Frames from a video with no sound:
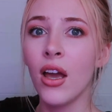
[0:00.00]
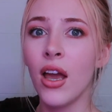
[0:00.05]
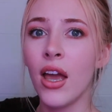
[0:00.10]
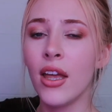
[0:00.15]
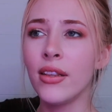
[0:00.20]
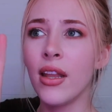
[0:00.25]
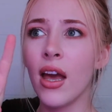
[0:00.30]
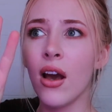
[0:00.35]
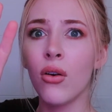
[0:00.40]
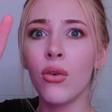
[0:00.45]

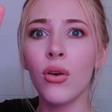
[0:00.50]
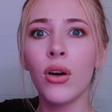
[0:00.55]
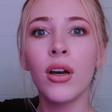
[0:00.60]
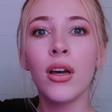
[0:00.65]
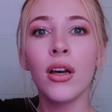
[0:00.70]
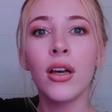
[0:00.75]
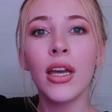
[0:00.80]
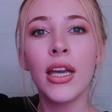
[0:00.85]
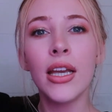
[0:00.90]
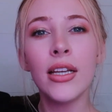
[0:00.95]
And now,
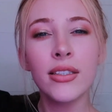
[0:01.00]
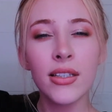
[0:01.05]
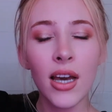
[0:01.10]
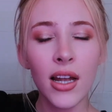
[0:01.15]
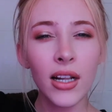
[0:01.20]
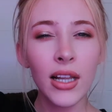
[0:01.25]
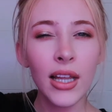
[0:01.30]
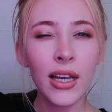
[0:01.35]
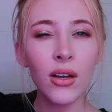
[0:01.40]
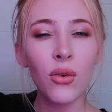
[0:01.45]
he's
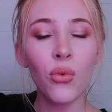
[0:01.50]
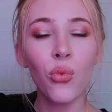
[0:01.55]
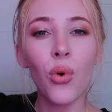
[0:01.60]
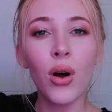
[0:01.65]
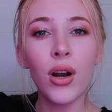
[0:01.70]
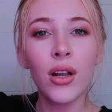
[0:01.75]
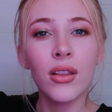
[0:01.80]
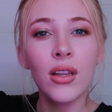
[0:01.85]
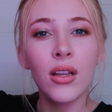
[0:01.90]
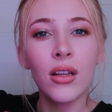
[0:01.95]
kind of like
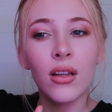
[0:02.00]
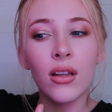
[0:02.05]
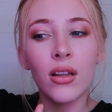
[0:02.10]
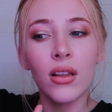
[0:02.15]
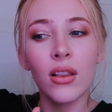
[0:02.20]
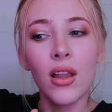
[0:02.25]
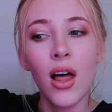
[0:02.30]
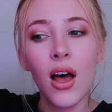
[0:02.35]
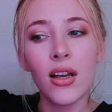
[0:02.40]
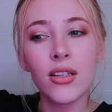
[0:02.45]
one of the
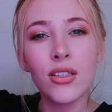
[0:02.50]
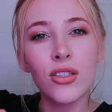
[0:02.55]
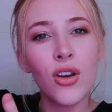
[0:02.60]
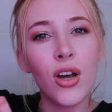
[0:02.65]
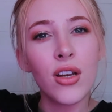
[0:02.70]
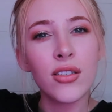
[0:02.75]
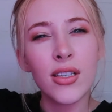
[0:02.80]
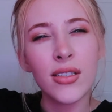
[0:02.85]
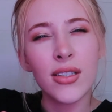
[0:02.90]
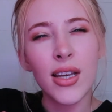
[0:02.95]
last
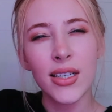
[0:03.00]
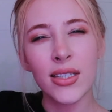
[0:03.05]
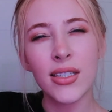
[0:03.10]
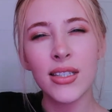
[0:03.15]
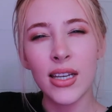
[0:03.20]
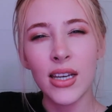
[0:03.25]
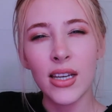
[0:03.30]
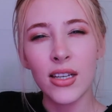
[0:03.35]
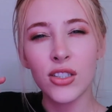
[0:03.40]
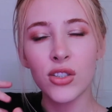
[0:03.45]
nurses I
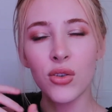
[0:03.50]
see,